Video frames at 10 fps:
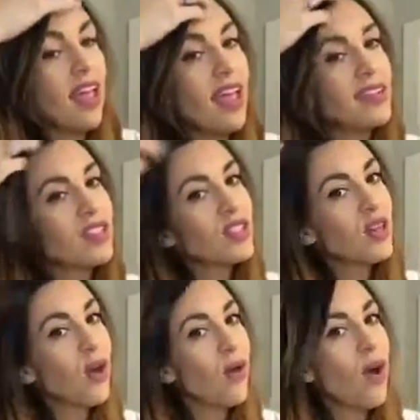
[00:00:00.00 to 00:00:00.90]
and
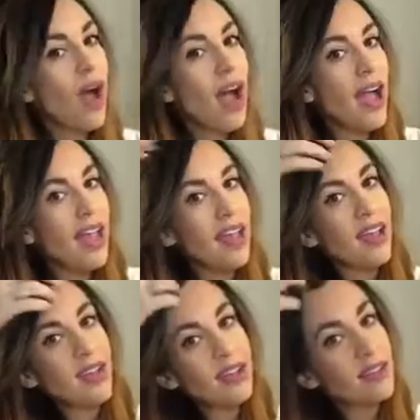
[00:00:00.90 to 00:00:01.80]
so
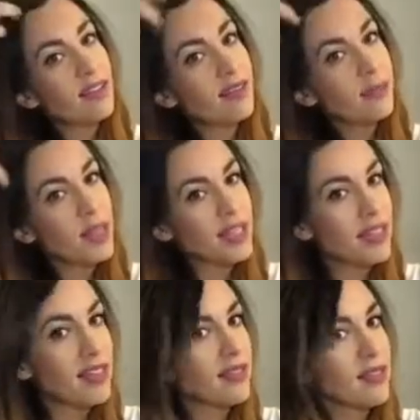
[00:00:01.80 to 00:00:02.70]
my
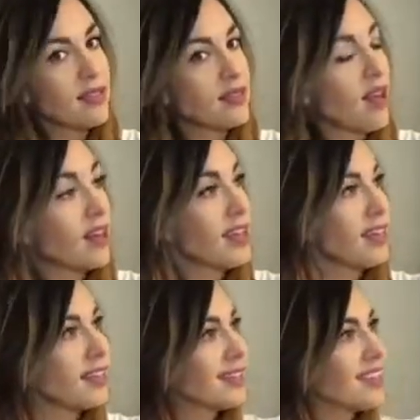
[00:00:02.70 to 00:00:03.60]
son's
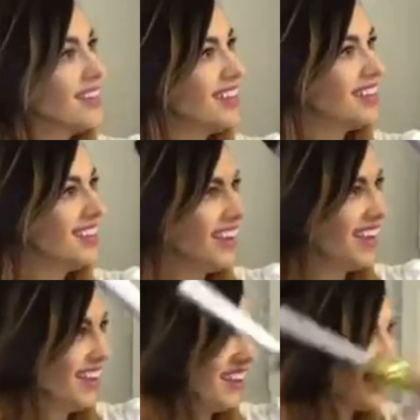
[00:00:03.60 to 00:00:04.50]
knocking,
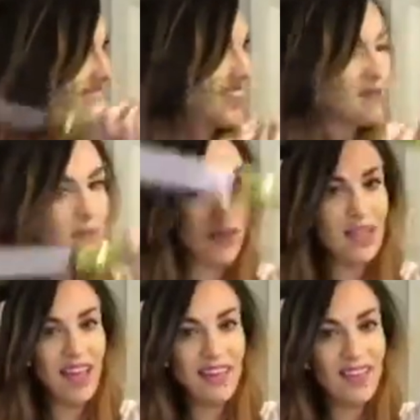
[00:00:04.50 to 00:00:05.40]

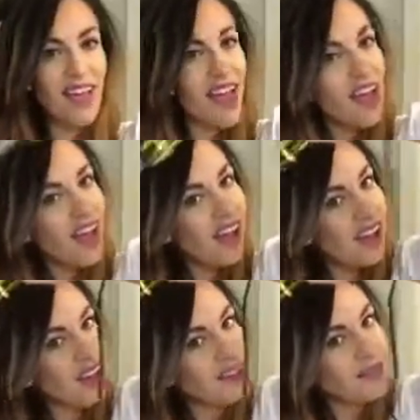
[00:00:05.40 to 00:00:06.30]
mom life.
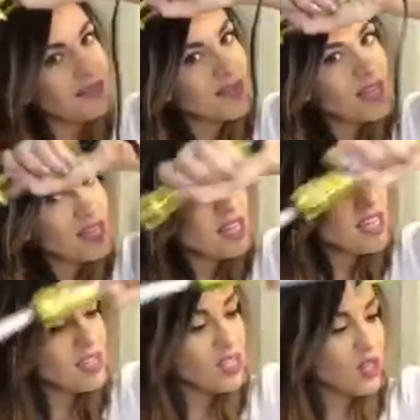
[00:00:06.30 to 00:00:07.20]
And
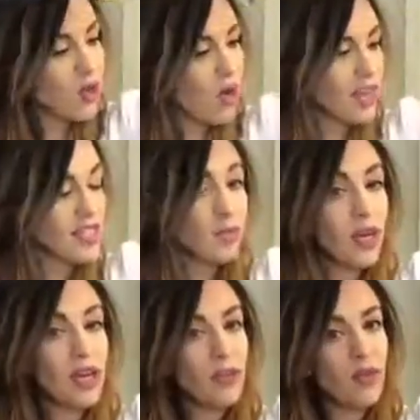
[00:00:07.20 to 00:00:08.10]
so I
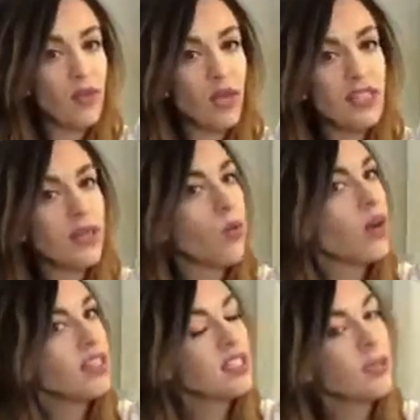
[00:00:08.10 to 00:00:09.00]
sprayed in before because I
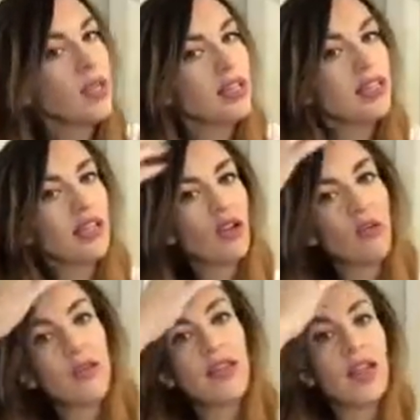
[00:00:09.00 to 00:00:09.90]
want it to be a
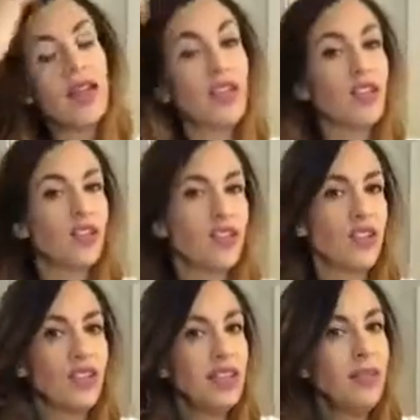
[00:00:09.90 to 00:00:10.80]
little bit like
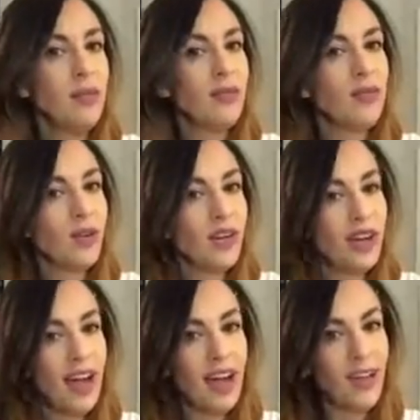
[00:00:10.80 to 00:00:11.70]
dirty
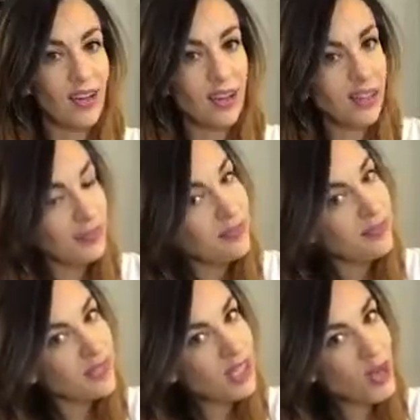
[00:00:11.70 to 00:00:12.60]
before I curl it.
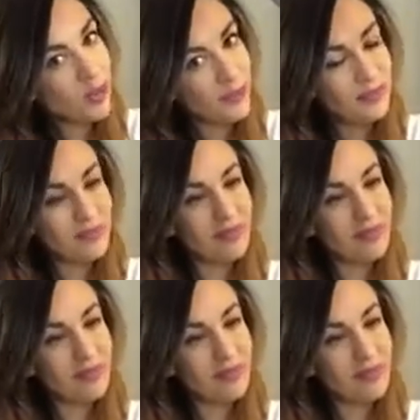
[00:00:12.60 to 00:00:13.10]
So